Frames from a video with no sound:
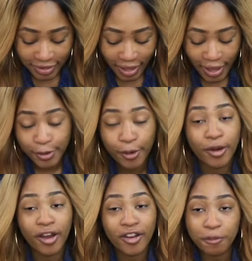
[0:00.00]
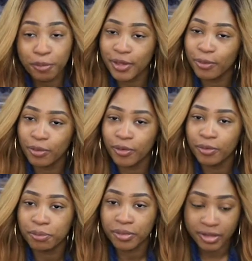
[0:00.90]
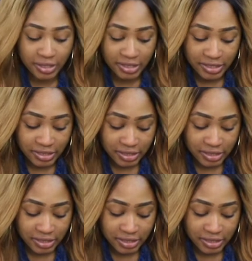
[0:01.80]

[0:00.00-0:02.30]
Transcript: I know of people, but